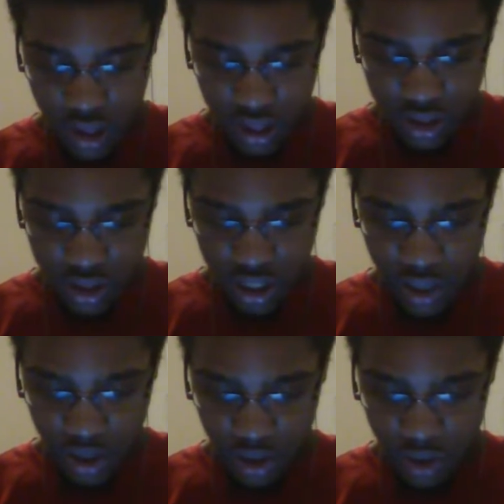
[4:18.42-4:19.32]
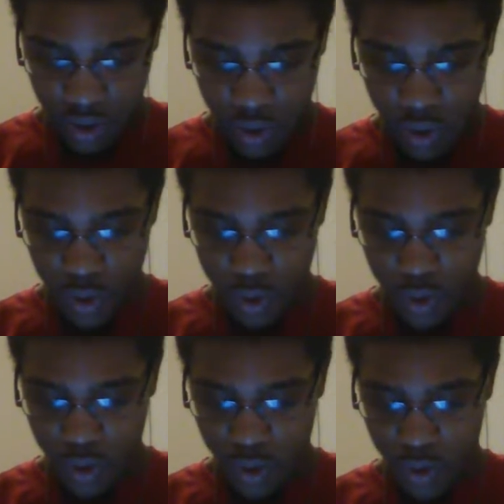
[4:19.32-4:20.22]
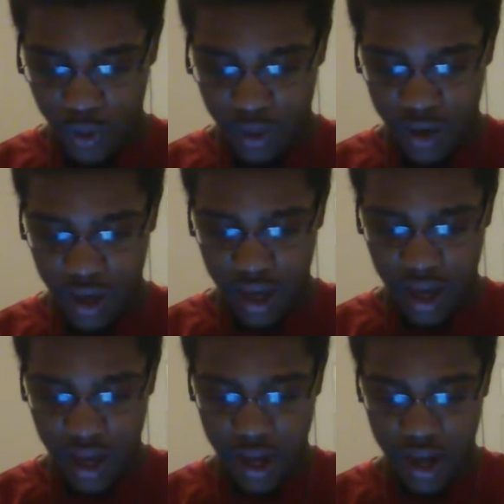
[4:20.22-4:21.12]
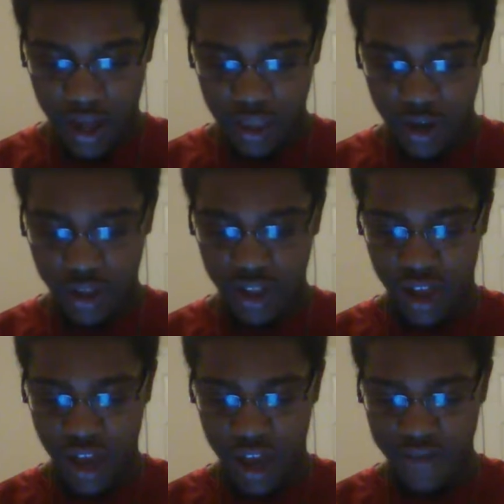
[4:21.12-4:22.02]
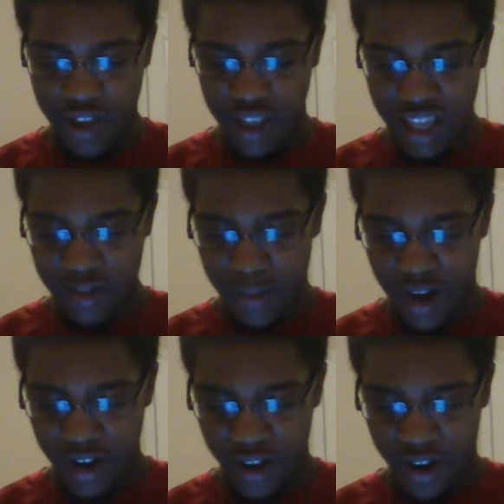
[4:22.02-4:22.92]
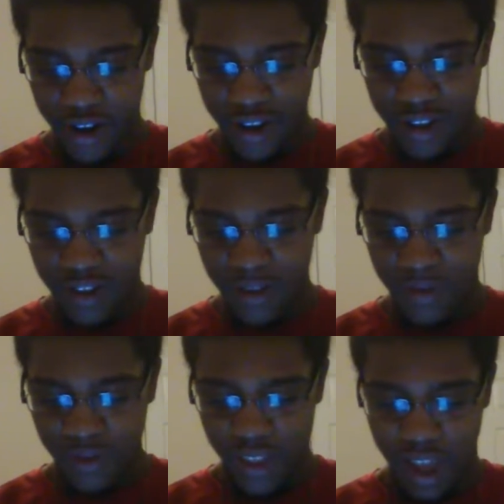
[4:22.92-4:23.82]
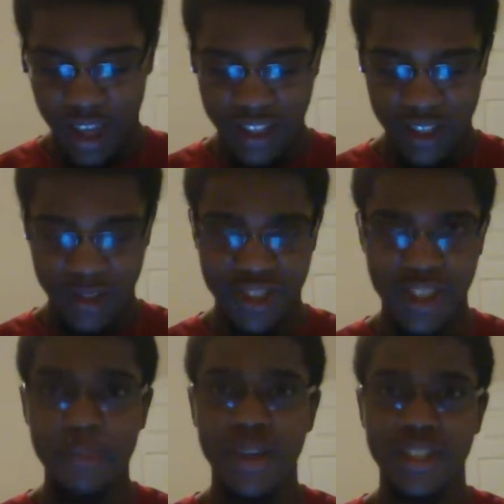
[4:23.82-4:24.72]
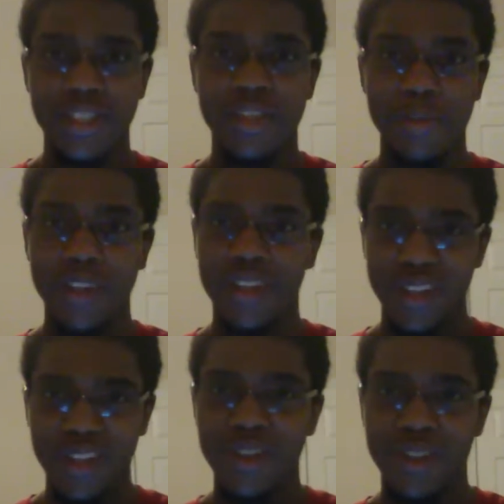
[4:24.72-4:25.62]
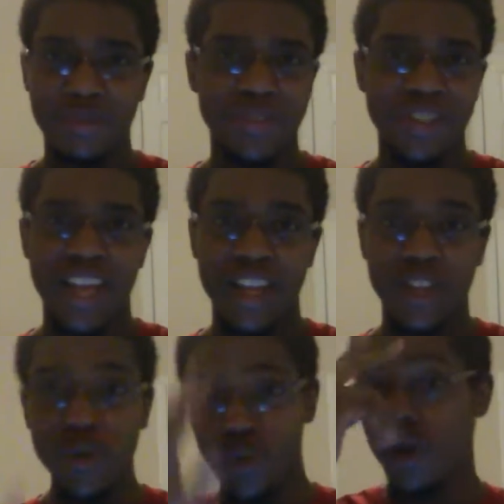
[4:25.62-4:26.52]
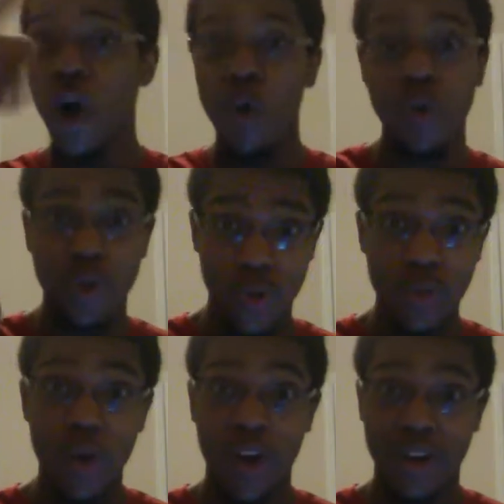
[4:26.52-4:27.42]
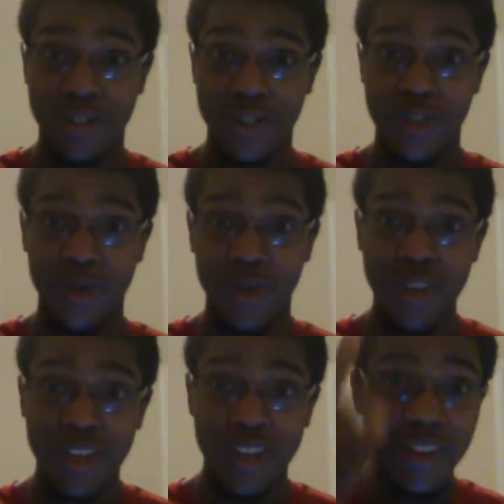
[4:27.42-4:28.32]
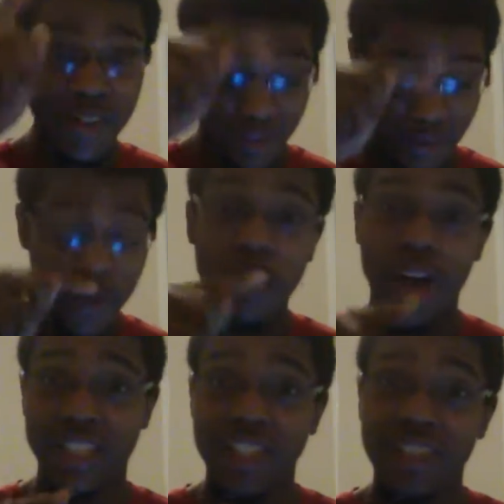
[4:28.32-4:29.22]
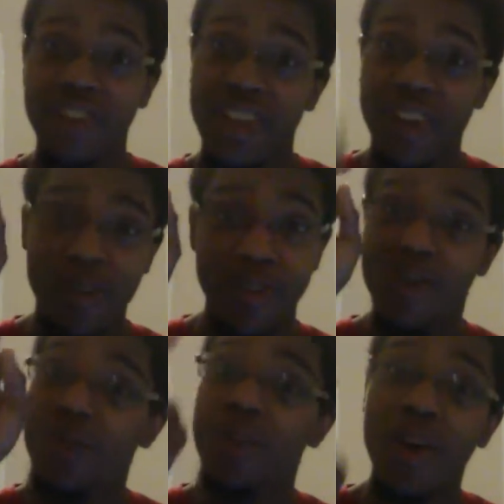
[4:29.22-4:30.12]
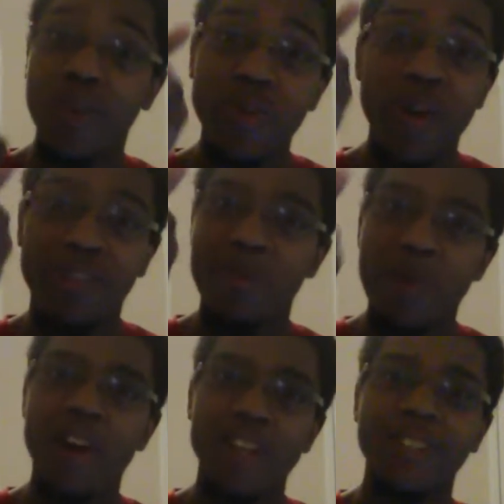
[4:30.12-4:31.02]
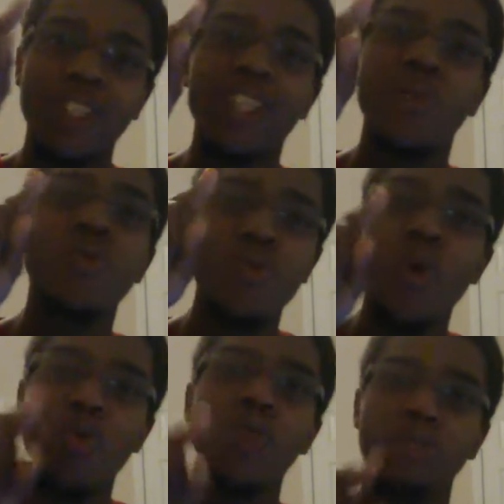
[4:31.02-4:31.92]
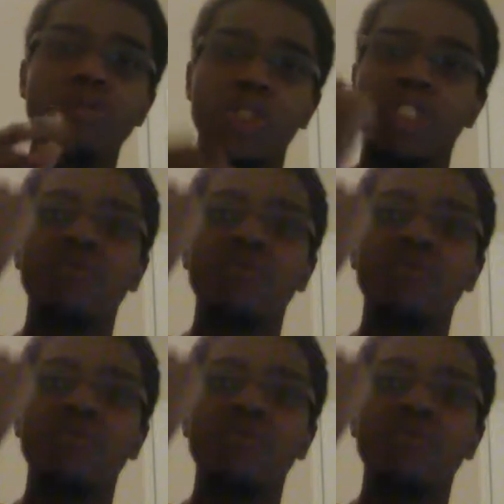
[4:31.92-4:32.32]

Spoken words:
Let's see here. Ooh, Ether the Heavenly Monarch. I can tell somebody's going to be a little upset. You know who you are, too. If you're watching this video and you know you have a Monarch, then you know who I'm talking